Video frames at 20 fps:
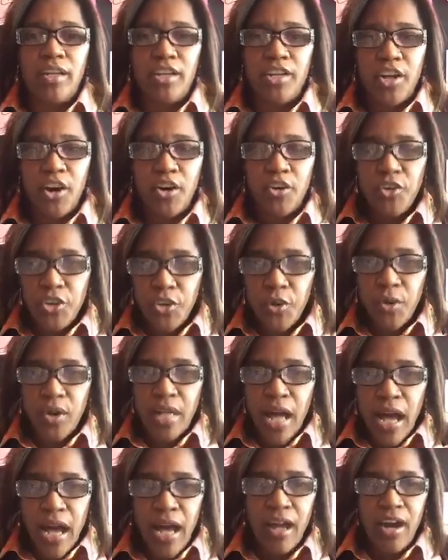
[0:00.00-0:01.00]
You know, you and
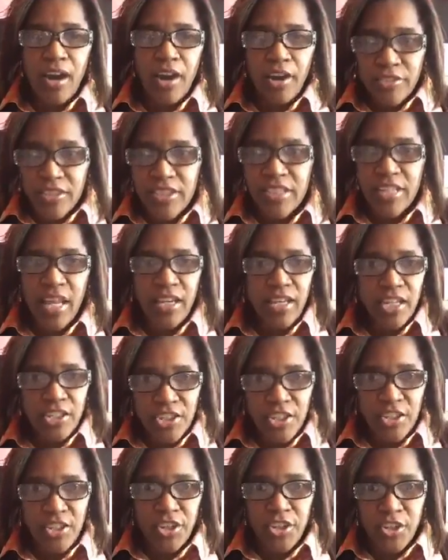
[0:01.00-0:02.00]
I are understanding each
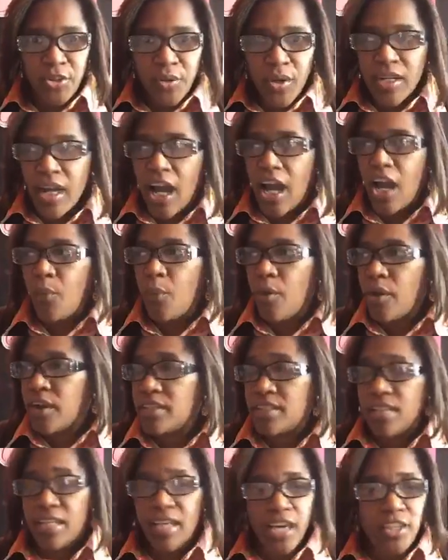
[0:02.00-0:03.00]
other. You and I are working
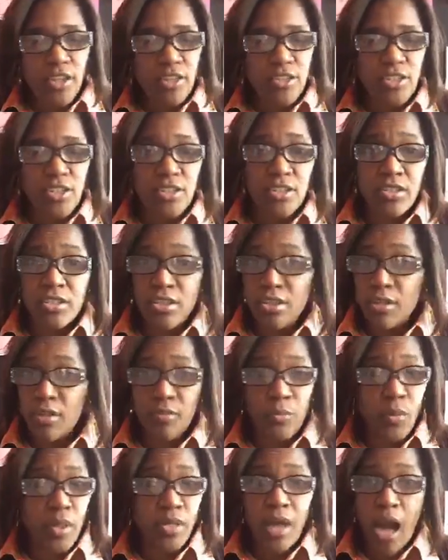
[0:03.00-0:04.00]
together to
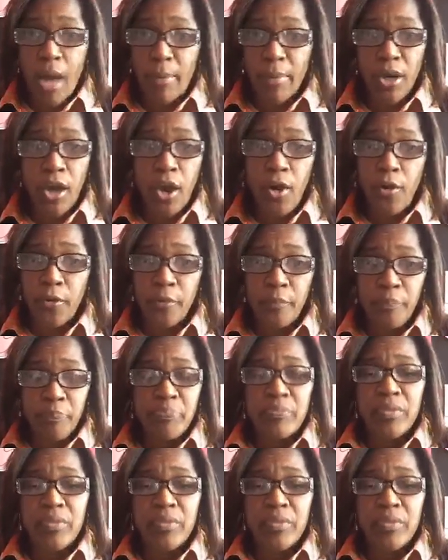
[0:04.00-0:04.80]
one common goal.